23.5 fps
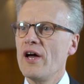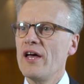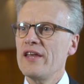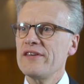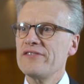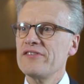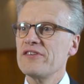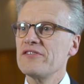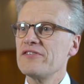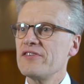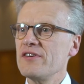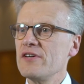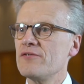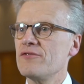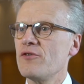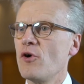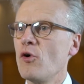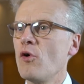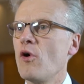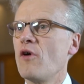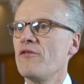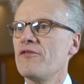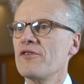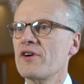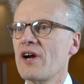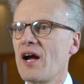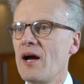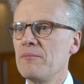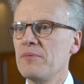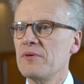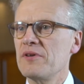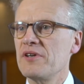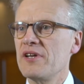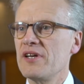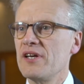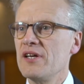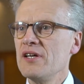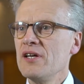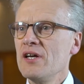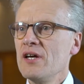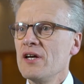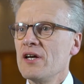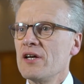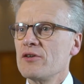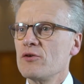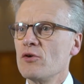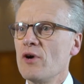as a CFO of a company,
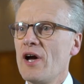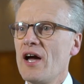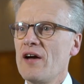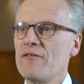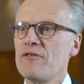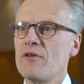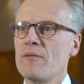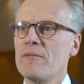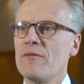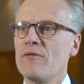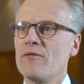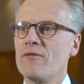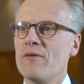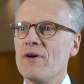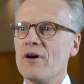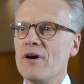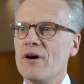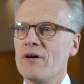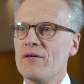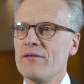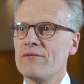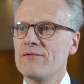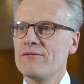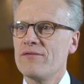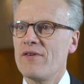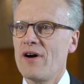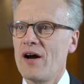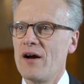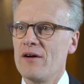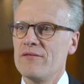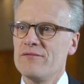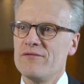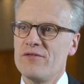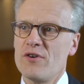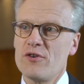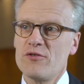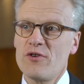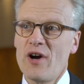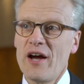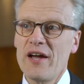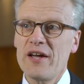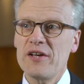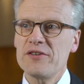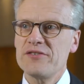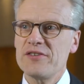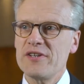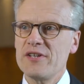you have a
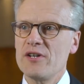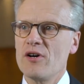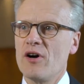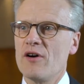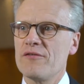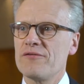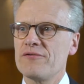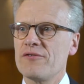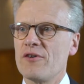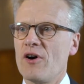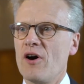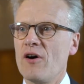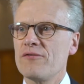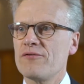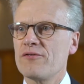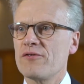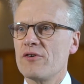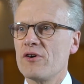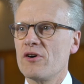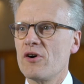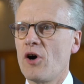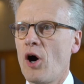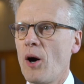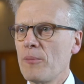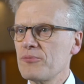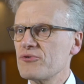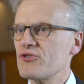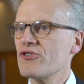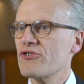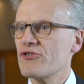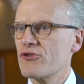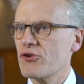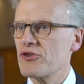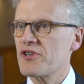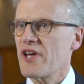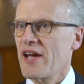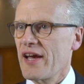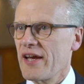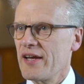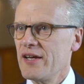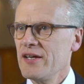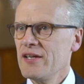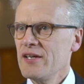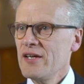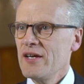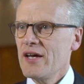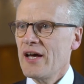variety of options today,
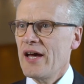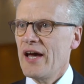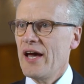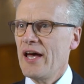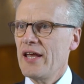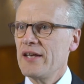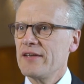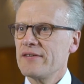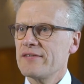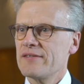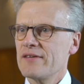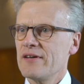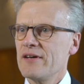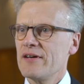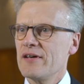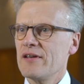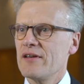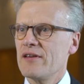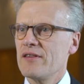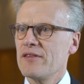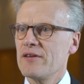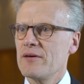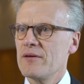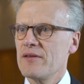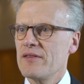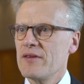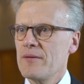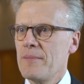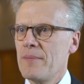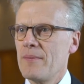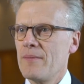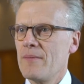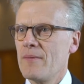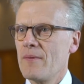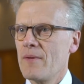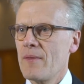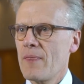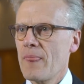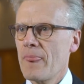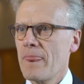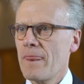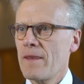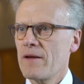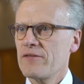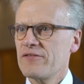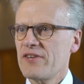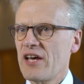and
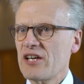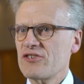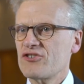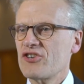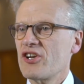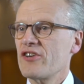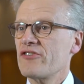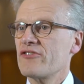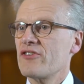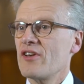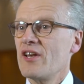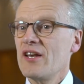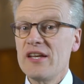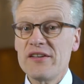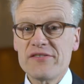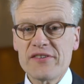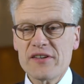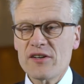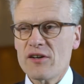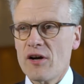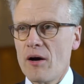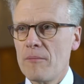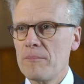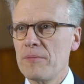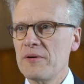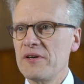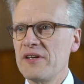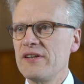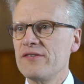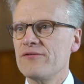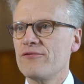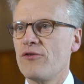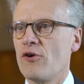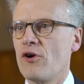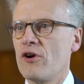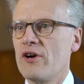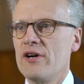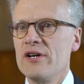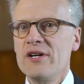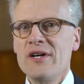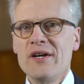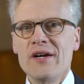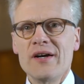such as leasing companies for